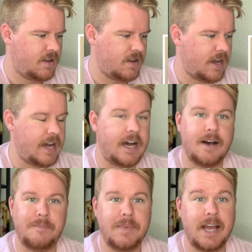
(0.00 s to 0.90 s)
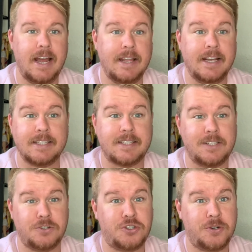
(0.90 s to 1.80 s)
and that's
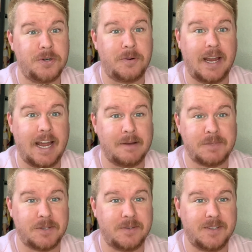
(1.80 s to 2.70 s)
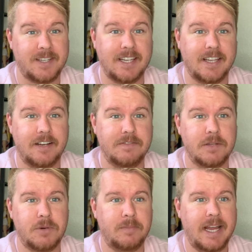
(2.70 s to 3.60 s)
still true. I absolutely love
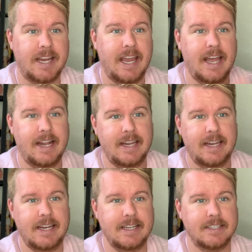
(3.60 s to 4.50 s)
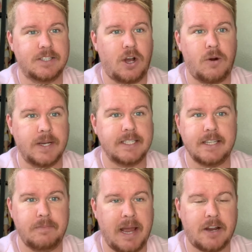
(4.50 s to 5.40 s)
the Merman Ken. He's always
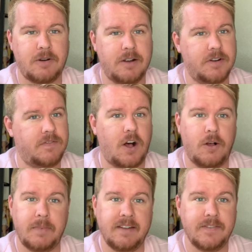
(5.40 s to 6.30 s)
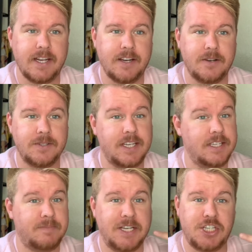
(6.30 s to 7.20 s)
in the background of all my videos.
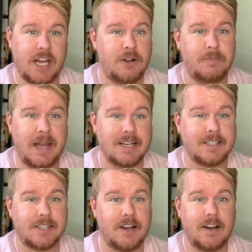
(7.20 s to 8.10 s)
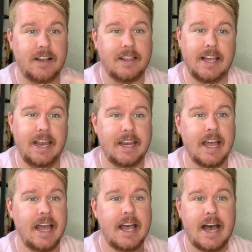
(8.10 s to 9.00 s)
He's my channel mascot. Like,
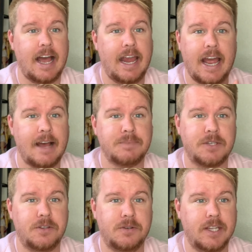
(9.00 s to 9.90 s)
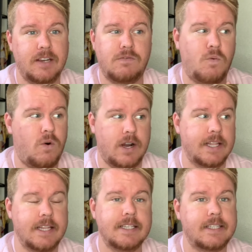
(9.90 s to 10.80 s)
I absolutely have
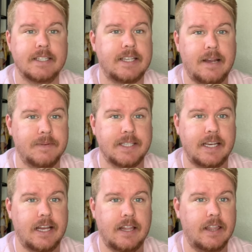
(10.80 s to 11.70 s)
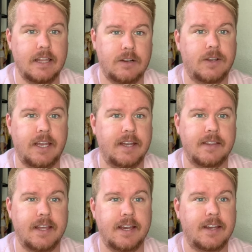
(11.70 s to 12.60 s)
wanted this since I was like a little
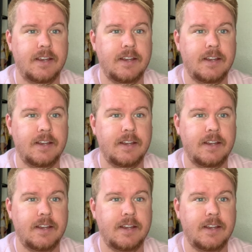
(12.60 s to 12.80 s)
kid. Like,